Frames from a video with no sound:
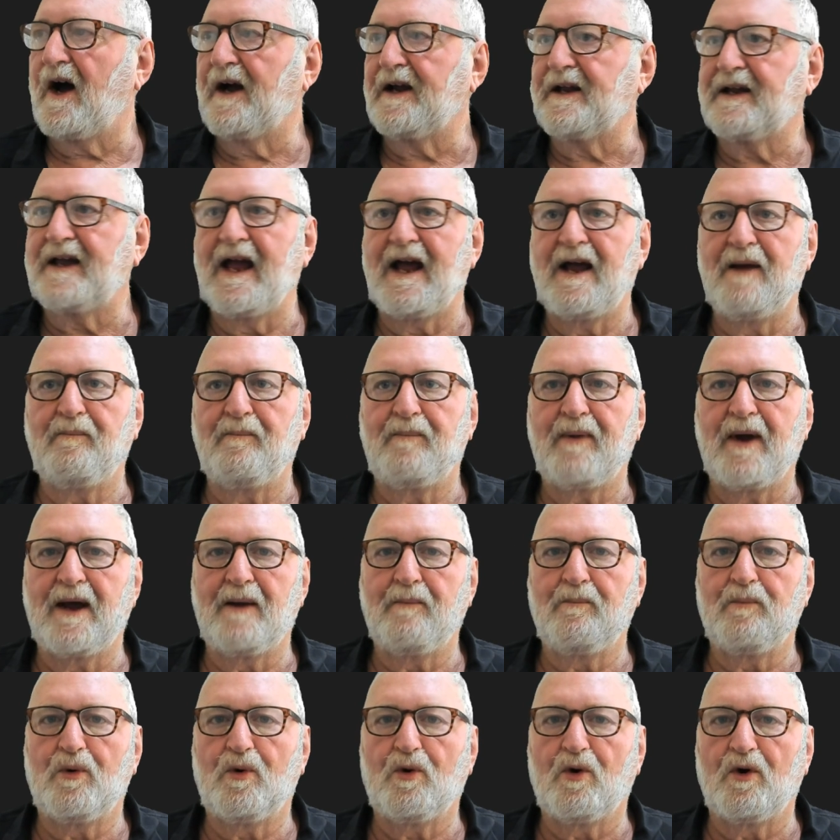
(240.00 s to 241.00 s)
a
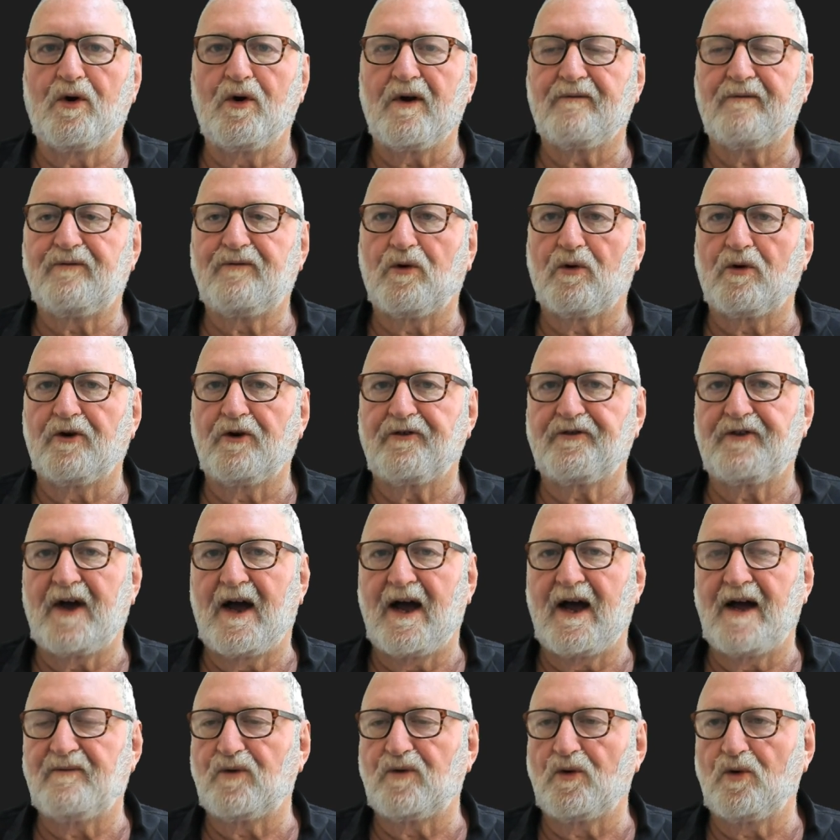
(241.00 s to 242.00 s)
Kanban board for us to
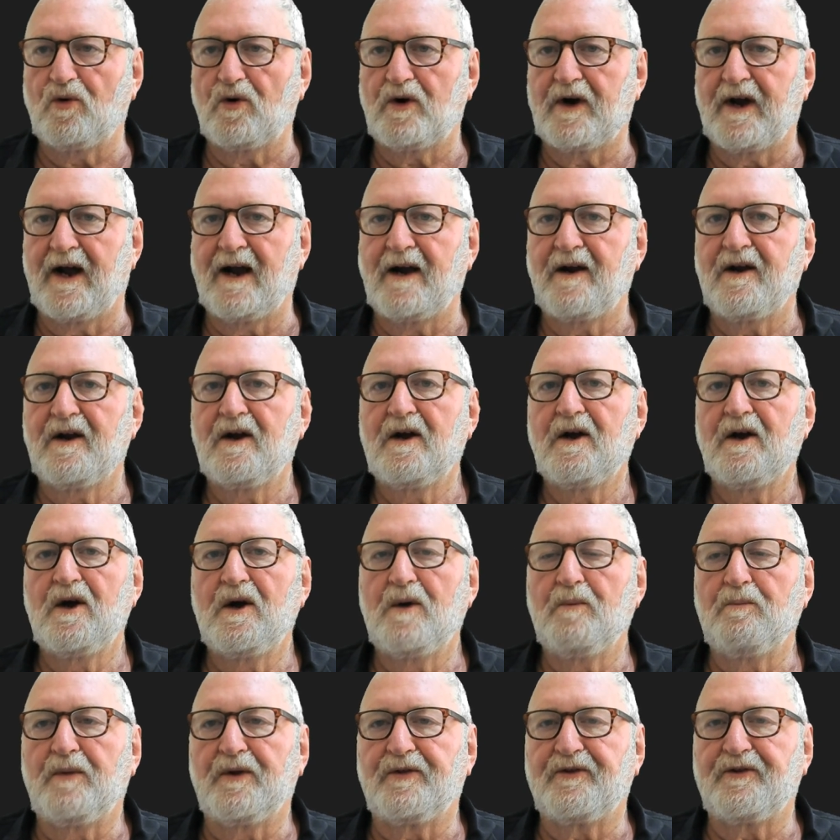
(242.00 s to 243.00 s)
have a look at,
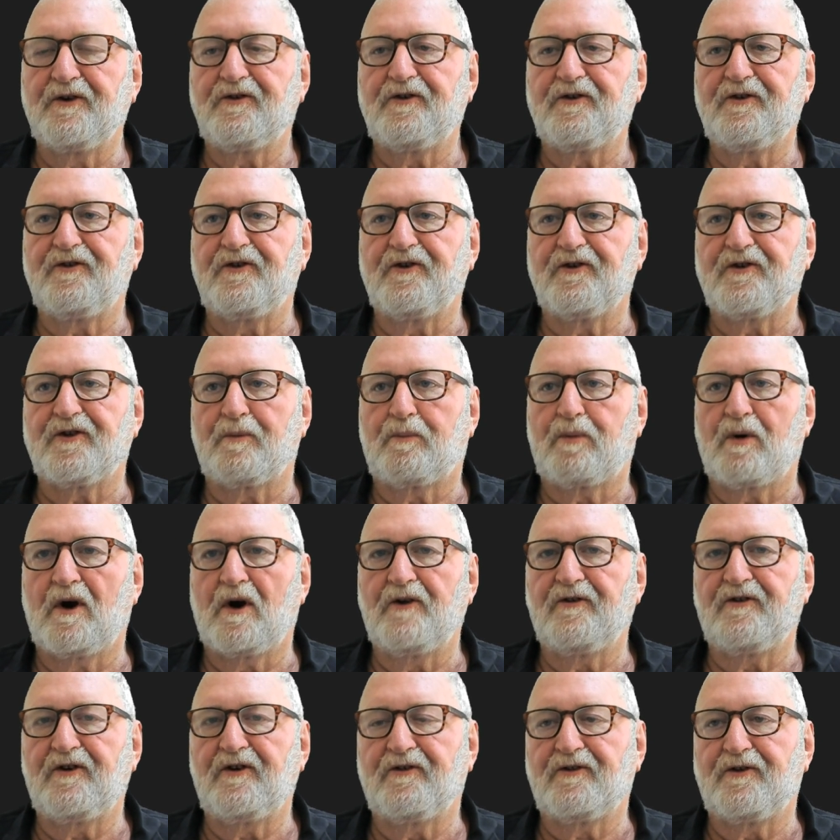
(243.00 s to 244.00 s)
but this is just the
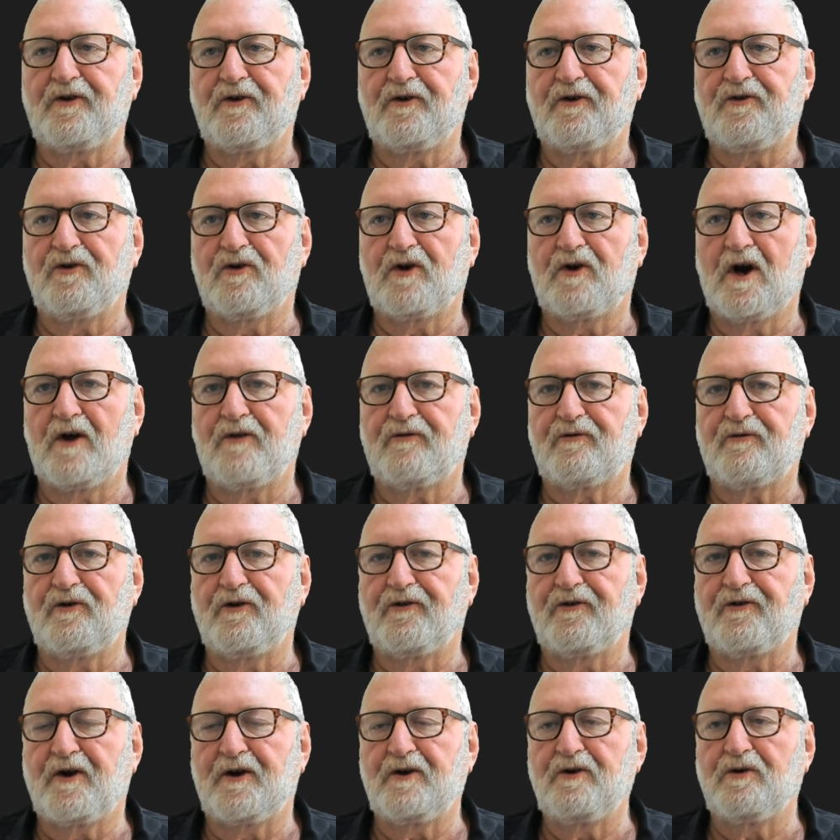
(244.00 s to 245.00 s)
process that you'll go
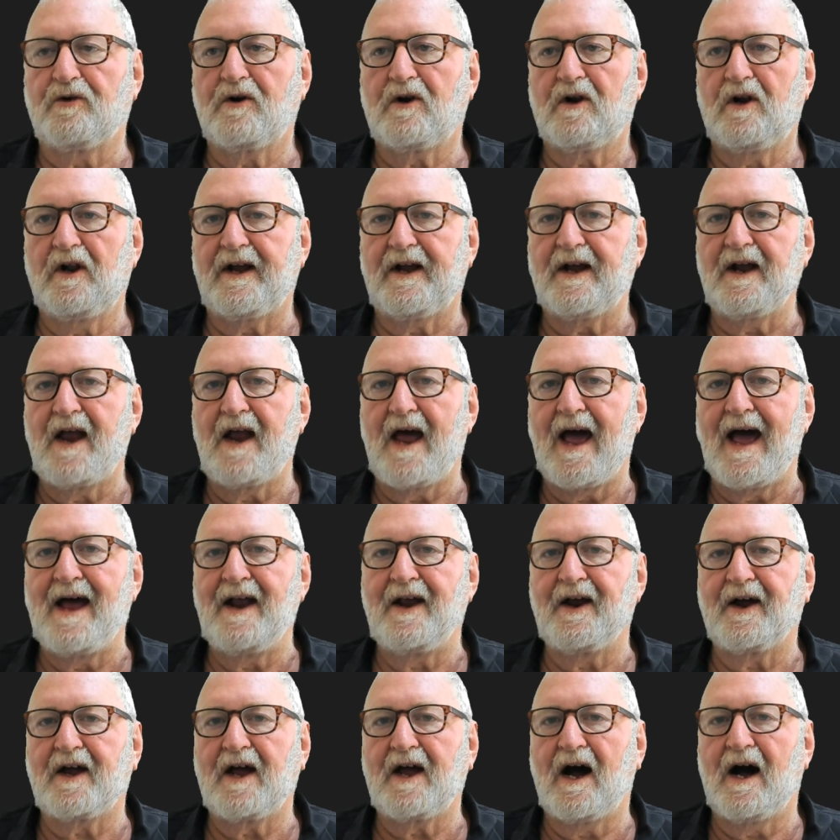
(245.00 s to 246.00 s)
through. So you click and
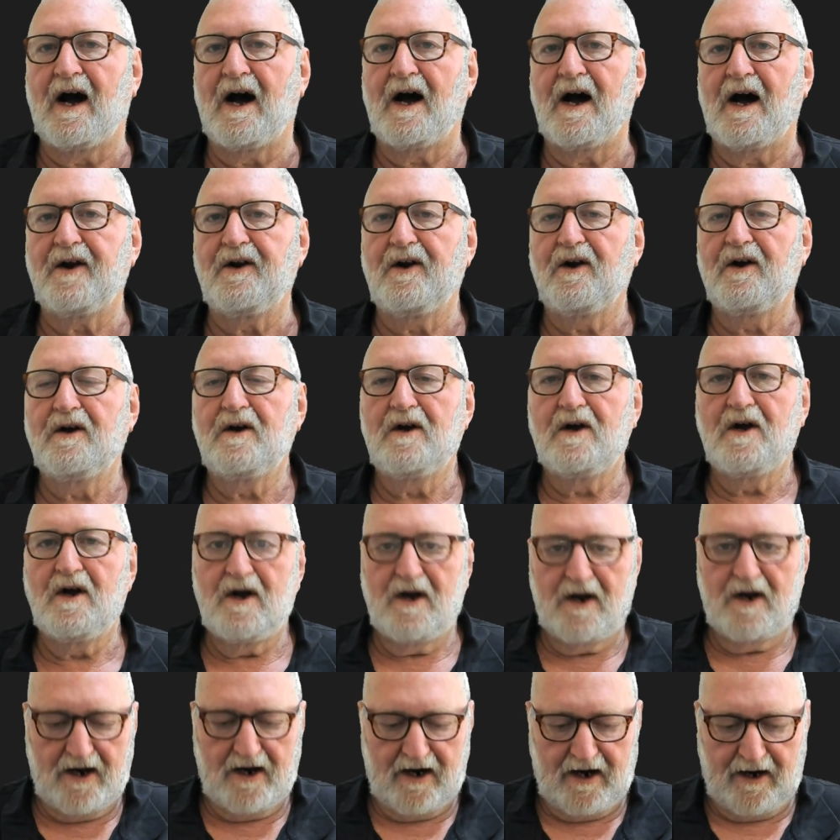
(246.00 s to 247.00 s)
add a card
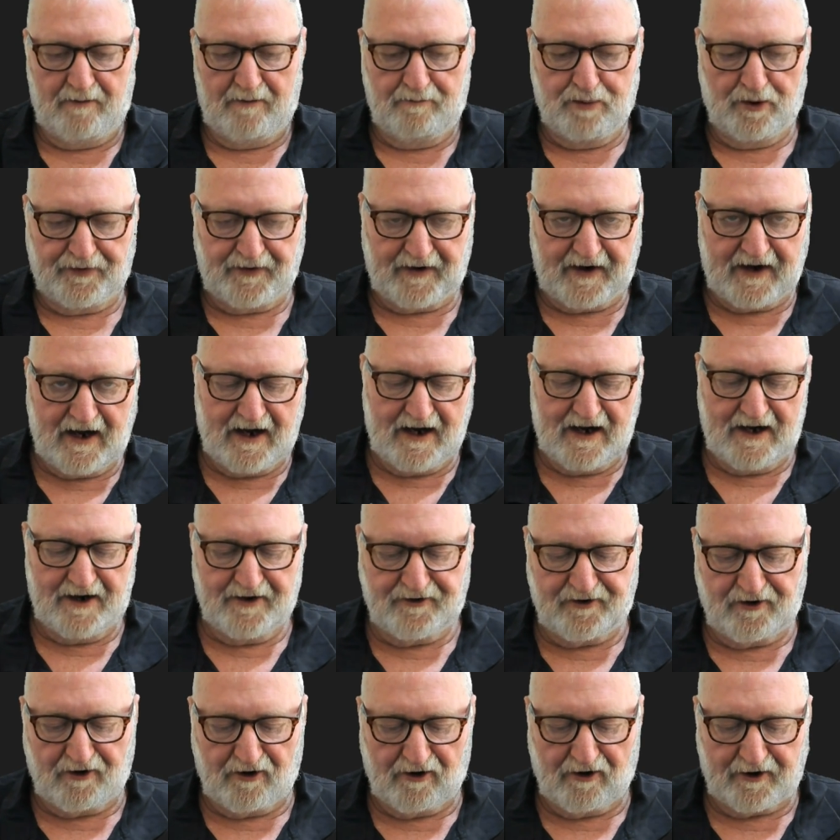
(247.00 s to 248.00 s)
and put the
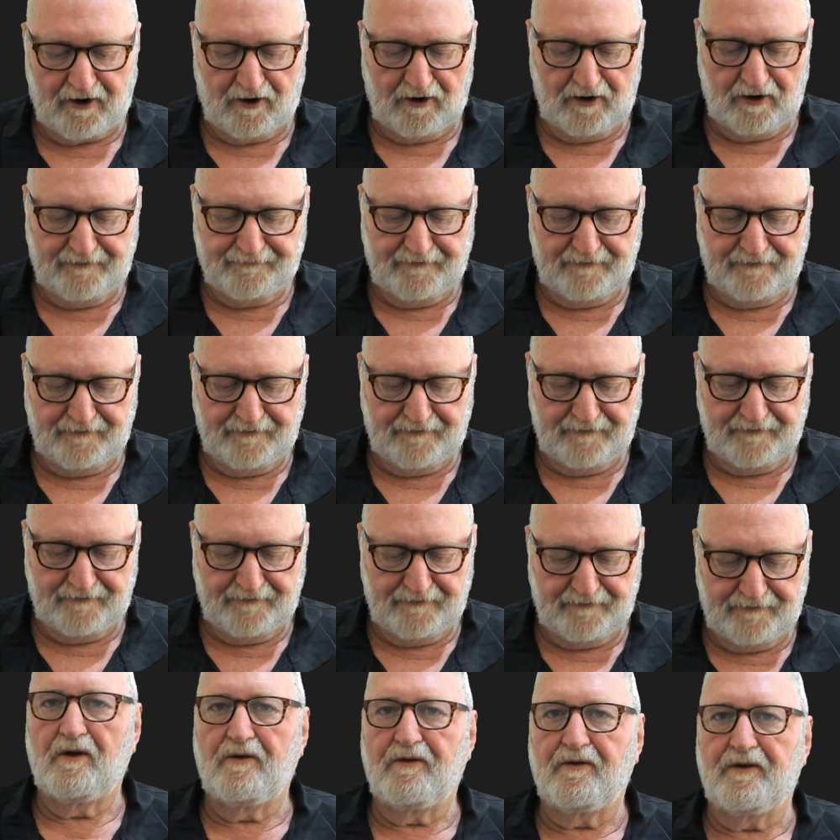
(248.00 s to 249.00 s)
card title,
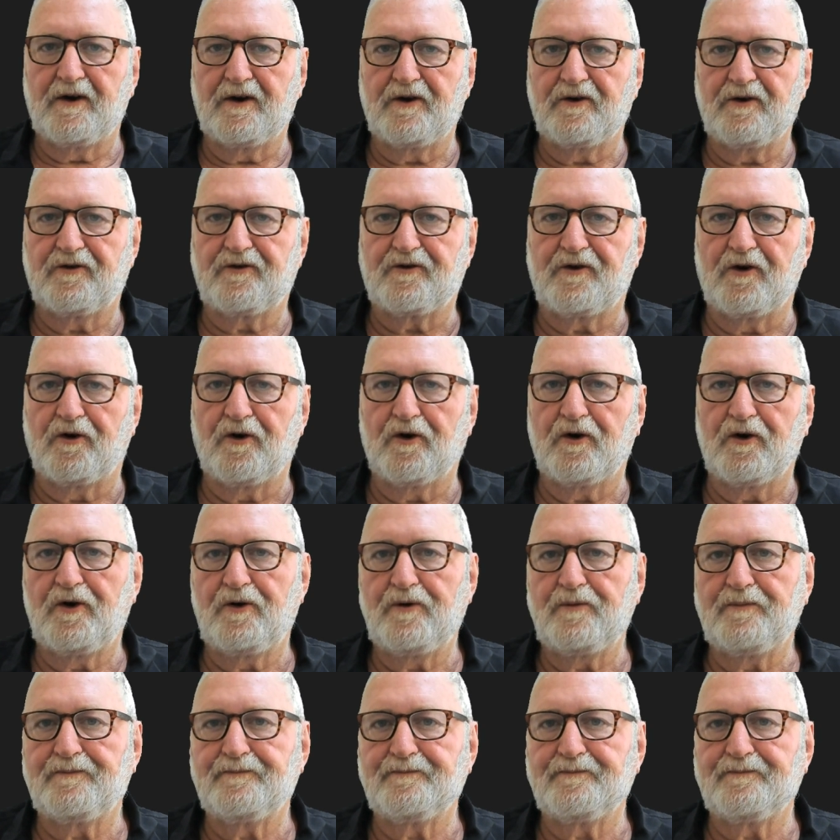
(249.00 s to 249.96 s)
things to do.